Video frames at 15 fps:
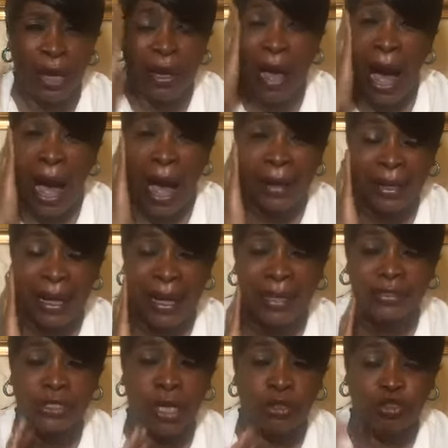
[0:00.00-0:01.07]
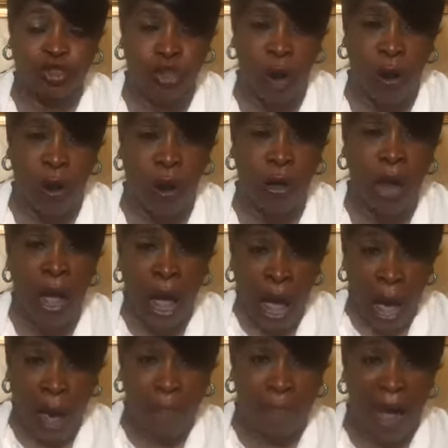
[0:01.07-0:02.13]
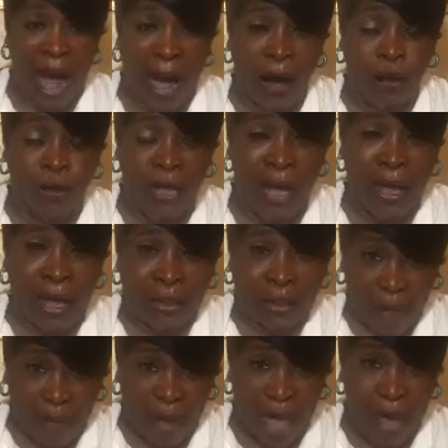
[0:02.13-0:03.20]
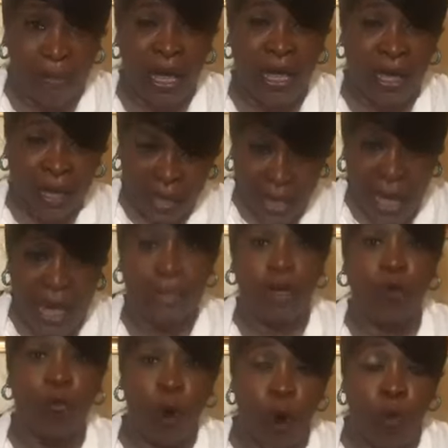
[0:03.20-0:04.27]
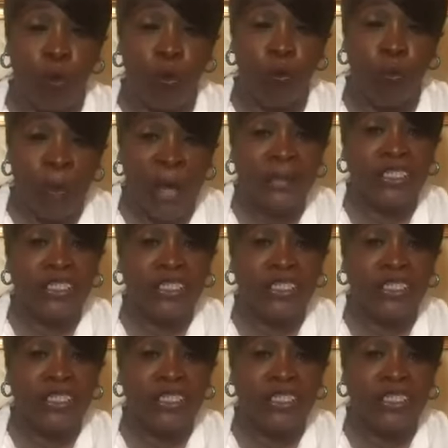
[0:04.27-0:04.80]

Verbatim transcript: God is concerned about the baby in the womb,